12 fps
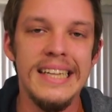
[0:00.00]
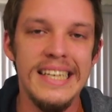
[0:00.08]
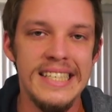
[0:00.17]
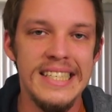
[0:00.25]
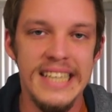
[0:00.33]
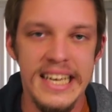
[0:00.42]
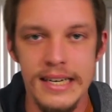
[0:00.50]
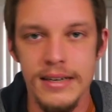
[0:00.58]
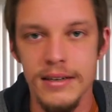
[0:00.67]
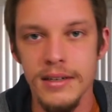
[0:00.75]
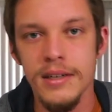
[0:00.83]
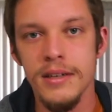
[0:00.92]

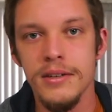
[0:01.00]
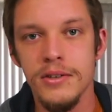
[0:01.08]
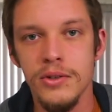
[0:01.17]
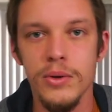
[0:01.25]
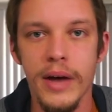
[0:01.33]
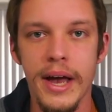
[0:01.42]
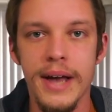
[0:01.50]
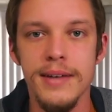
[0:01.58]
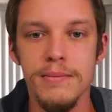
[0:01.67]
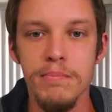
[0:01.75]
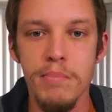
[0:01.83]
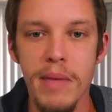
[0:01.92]
listen to
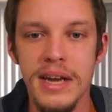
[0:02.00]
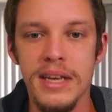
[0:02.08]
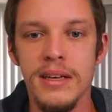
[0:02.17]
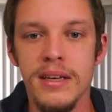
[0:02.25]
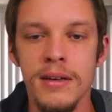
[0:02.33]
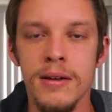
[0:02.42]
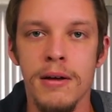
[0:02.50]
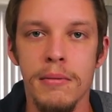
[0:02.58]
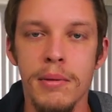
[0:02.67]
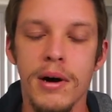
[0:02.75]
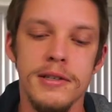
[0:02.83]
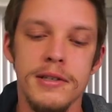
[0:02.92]
as many
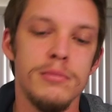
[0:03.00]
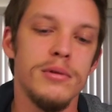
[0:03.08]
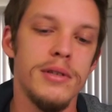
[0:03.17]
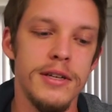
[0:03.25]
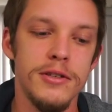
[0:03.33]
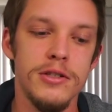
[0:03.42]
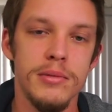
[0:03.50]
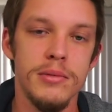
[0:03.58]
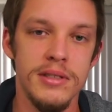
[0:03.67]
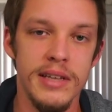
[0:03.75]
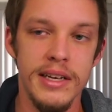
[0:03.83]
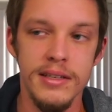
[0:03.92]
possible
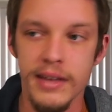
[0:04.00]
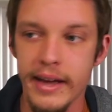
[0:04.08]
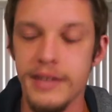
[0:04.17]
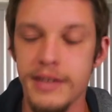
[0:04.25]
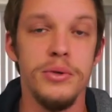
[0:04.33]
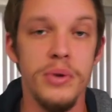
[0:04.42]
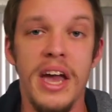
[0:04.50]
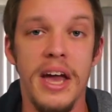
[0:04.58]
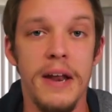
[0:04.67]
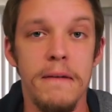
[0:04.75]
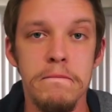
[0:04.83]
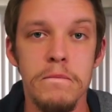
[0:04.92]
instruments as, as you
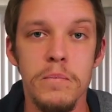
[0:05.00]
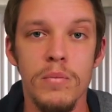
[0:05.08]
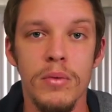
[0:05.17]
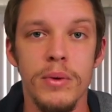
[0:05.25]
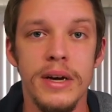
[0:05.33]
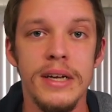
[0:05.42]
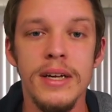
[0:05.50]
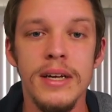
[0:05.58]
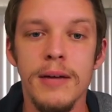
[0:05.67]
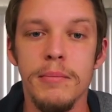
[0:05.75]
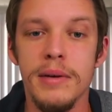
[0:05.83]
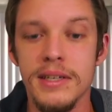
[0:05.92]
can, right?
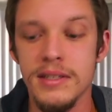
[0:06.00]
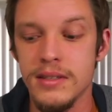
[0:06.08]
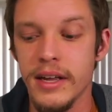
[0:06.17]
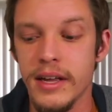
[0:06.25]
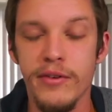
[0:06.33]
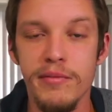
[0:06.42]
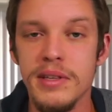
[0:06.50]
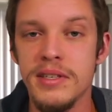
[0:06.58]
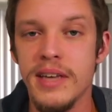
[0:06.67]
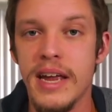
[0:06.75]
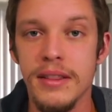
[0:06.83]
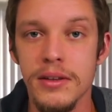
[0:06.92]
Because like we've
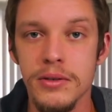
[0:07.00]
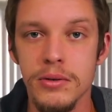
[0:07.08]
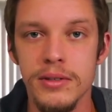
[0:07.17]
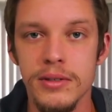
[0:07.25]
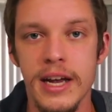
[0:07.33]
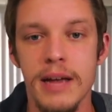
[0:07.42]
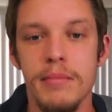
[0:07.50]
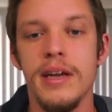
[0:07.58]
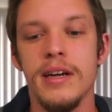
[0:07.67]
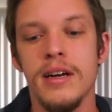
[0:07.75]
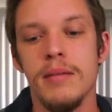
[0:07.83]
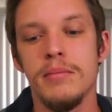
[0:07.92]
been saying this whole time,
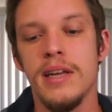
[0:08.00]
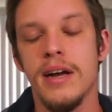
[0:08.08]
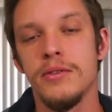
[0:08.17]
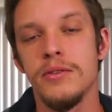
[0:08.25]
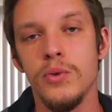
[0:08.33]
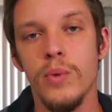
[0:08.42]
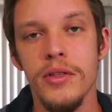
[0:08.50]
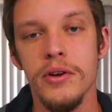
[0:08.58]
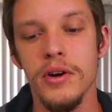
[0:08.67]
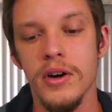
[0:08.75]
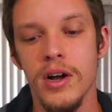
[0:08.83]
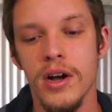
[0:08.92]
it comes down to
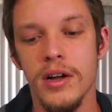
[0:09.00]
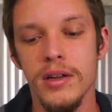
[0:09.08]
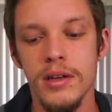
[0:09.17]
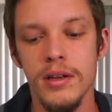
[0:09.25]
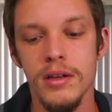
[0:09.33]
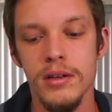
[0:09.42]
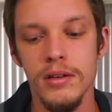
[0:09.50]
whether or not